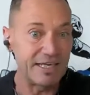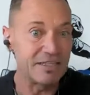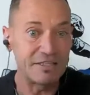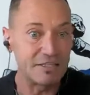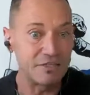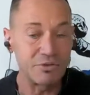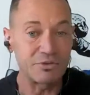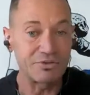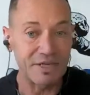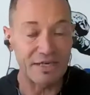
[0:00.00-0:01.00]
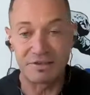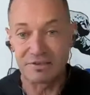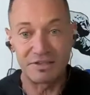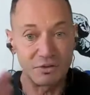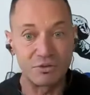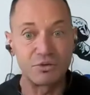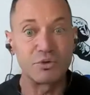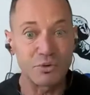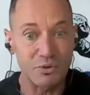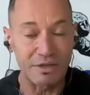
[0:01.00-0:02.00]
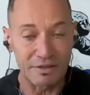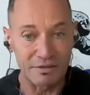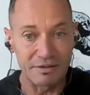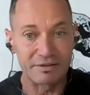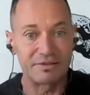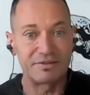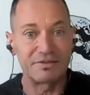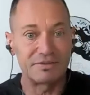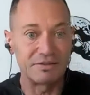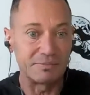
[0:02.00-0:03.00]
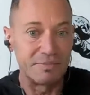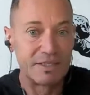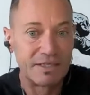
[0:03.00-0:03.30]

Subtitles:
in the neuroscience, in the neuronal system.